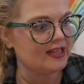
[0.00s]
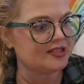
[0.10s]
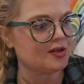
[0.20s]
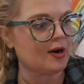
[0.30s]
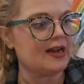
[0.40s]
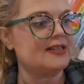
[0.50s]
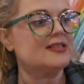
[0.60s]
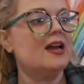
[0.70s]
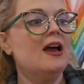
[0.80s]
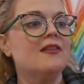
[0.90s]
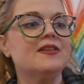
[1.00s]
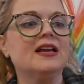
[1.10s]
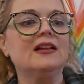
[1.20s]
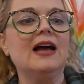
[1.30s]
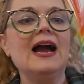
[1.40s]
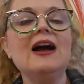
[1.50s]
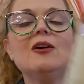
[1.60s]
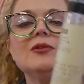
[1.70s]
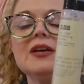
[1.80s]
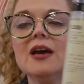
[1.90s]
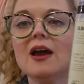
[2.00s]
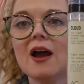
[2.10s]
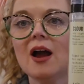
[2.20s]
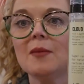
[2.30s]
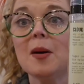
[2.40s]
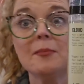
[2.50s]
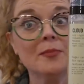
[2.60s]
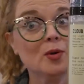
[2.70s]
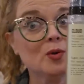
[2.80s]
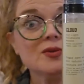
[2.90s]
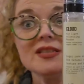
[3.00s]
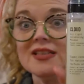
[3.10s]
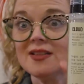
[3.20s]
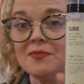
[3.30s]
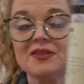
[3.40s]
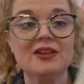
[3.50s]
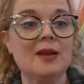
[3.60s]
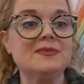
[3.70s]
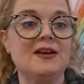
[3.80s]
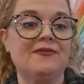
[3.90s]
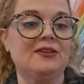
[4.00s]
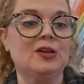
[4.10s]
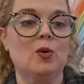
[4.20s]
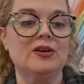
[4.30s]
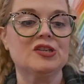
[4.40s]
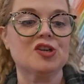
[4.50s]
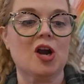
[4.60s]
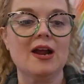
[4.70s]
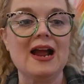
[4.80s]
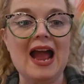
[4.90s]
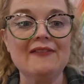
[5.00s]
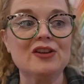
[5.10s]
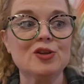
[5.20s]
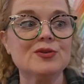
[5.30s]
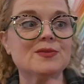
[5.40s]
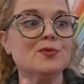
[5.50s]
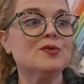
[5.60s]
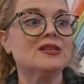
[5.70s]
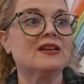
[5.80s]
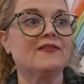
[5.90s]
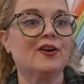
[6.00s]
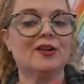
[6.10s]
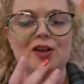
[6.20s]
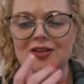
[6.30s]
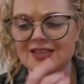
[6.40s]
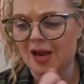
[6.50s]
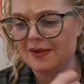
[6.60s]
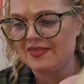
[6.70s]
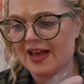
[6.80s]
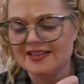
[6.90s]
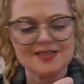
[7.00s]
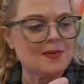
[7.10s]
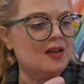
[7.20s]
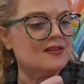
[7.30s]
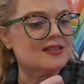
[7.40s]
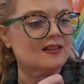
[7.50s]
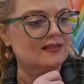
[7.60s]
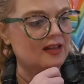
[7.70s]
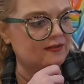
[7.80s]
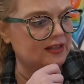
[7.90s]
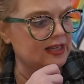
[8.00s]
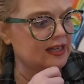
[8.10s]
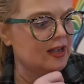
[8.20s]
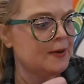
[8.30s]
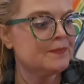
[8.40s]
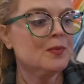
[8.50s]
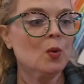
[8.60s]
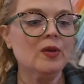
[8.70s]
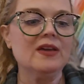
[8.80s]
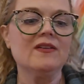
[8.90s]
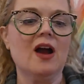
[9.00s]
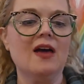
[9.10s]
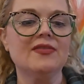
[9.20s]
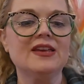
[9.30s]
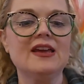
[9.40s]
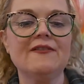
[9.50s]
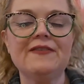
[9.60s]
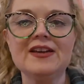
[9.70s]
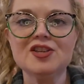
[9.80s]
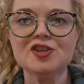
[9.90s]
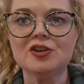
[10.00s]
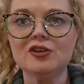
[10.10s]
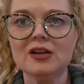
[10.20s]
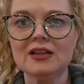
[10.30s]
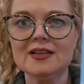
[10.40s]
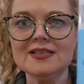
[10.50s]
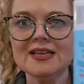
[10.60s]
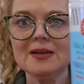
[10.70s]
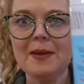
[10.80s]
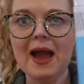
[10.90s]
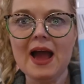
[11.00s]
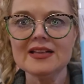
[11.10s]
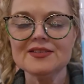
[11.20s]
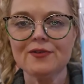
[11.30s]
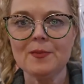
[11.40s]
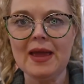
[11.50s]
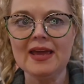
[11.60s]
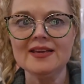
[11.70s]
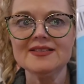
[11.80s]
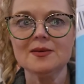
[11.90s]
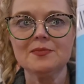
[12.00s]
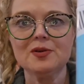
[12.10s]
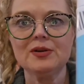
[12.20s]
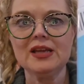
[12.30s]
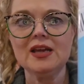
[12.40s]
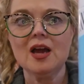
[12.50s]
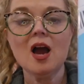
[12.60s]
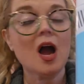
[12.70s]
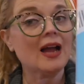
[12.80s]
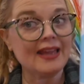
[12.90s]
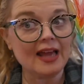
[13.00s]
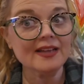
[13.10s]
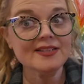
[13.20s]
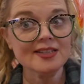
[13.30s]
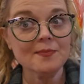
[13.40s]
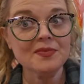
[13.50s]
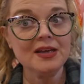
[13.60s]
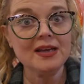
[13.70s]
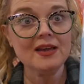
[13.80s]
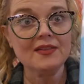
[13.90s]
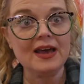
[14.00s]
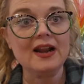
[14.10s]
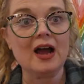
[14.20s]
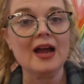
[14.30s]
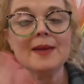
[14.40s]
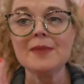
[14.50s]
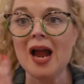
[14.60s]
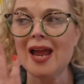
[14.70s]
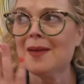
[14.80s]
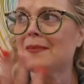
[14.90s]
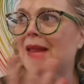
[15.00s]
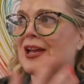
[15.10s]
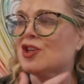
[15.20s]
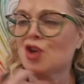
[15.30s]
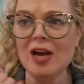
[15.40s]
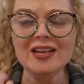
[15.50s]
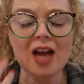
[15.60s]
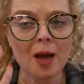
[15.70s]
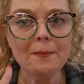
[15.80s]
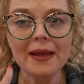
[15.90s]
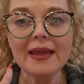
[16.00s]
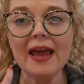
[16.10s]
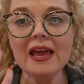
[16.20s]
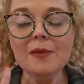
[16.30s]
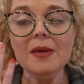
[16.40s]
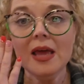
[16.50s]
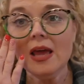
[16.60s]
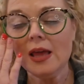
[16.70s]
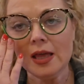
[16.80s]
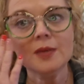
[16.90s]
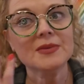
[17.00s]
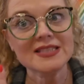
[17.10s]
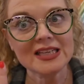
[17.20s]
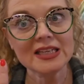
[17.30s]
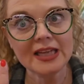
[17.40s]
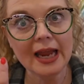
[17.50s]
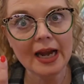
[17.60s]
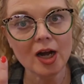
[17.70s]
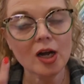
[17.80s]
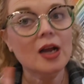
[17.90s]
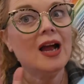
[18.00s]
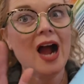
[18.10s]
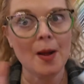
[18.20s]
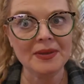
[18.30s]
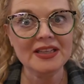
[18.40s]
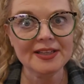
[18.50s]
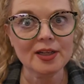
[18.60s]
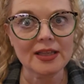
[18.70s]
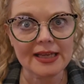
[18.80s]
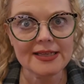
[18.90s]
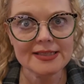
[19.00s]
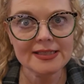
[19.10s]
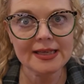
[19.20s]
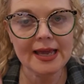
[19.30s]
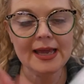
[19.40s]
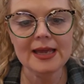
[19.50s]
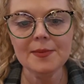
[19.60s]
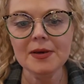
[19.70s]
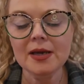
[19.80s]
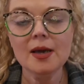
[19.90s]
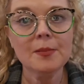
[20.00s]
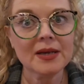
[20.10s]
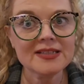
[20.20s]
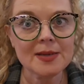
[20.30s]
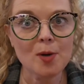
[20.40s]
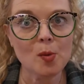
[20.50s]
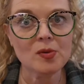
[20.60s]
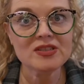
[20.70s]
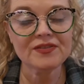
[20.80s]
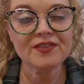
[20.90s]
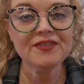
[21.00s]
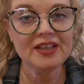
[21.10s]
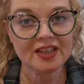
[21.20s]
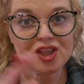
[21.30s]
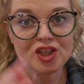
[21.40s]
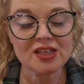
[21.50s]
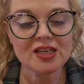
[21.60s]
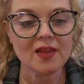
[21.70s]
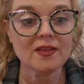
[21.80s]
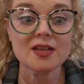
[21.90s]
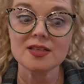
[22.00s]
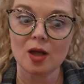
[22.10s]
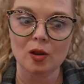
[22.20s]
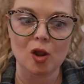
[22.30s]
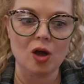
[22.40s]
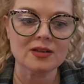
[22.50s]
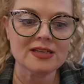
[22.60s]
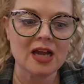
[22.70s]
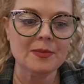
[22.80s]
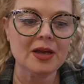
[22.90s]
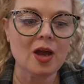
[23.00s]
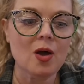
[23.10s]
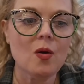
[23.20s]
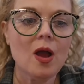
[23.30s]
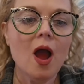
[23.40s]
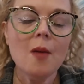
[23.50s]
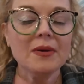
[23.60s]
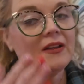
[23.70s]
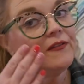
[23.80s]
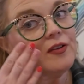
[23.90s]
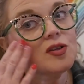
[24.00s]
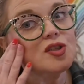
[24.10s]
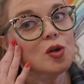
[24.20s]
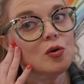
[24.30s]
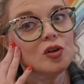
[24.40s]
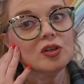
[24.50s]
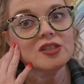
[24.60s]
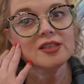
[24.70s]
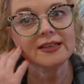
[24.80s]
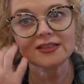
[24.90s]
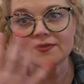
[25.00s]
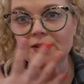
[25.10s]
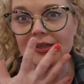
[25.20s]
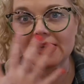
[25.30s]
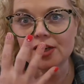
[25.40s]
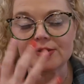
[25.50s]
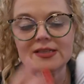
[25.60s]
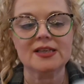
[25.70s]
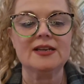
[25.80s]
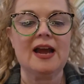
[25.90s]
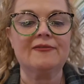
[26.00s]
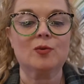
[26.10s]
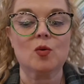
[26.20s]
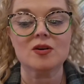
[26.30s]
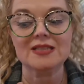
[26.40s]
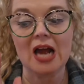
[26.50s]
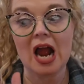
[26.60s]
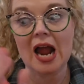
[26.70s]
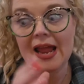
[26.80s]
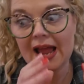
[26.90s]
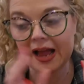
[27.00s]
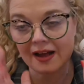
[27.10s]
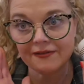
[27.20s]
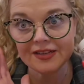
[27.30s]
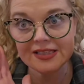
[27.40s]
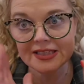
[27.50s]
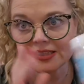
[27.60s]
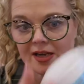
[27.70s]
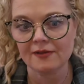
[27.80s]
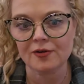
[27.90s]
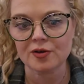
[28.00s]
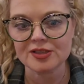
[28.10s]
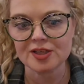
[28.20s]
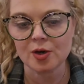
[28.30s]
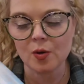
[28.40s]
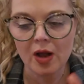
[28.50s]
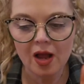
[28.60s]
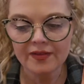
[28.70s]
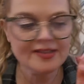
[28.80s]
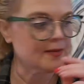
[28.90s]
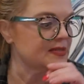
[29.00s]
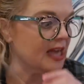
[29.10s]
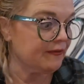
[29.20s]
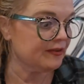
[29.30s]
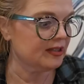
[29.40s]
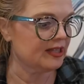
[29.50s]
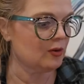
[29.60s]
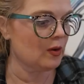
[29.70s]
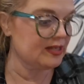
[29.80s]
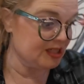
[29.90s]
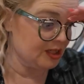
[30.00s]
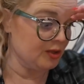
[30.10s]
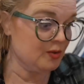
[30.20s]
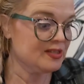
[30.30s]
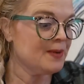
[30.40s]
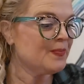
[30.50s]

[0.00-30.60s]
is great. The Cloud Mousse is something that I'm definitely going to try. I haven't used mousse in a very long time and that smells lovely. We got the facial cleansing pads from Ace Beauty. Again, something that I am like trying to up my game in my skincare. I'm a little late to the game because I'm almost 50 and I should have done this a long time ago, but it feels so good to exfoliate your skin afterwards. I have discovered. So these I'm definitely going to use.